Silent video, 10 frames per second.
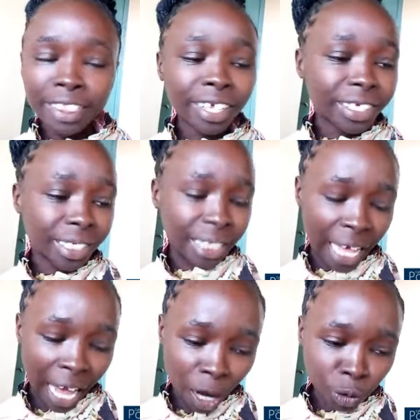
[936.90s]
That is
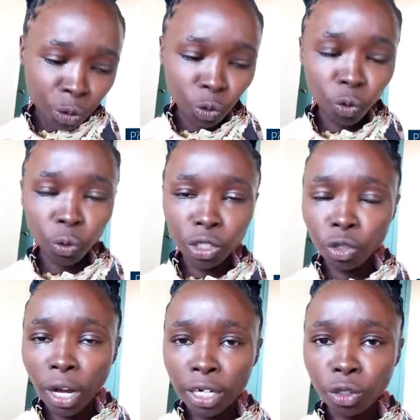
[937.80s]
how you
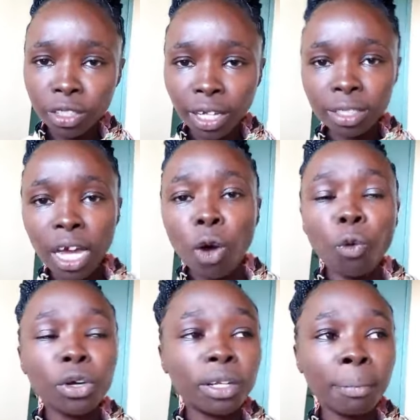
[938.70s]
can know that
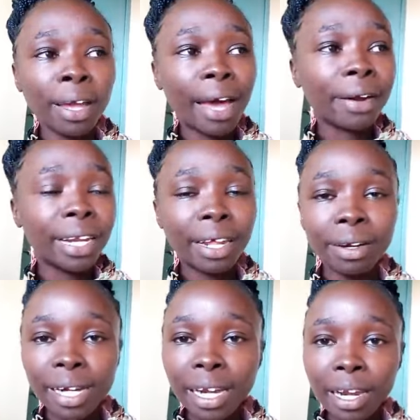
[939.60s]
Wodemeyer really,
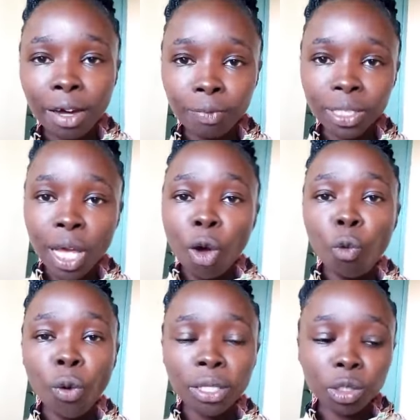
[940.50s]
really loves
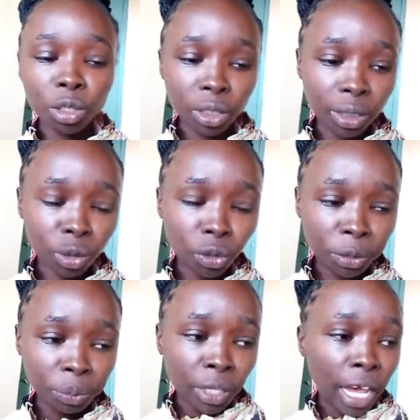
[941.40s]
what she's
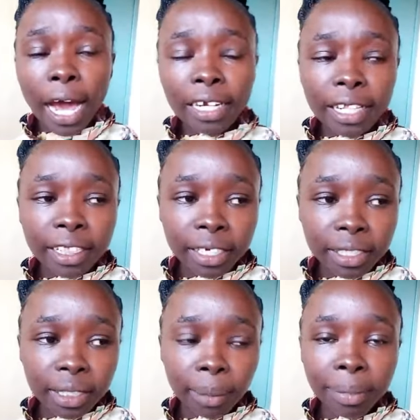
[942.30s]
doing. And there
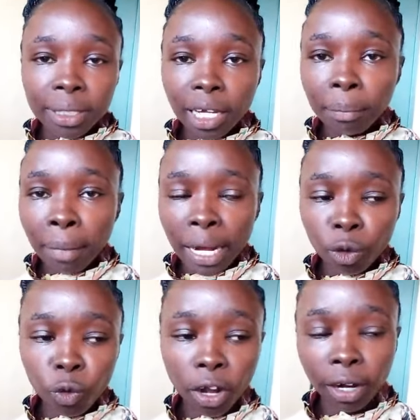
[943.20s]
is a Maasai man
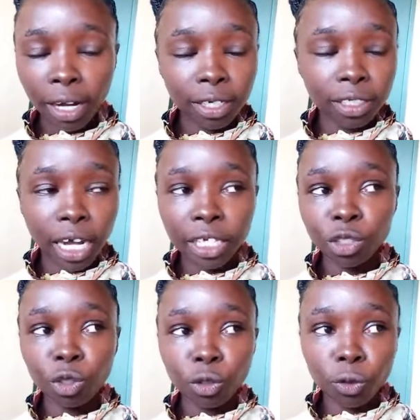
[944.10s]
who cracked a
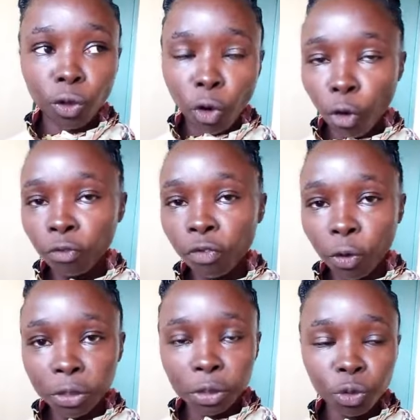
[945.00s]
joke, of
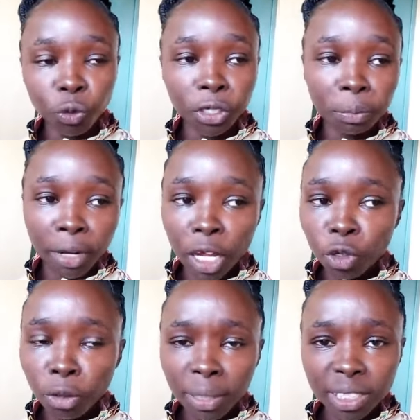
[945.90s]
course, to Wodemeyer. You
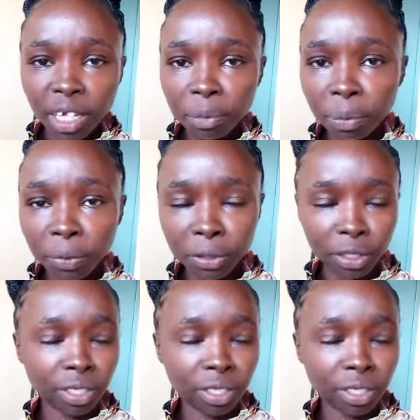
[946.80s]
know, Maasai people,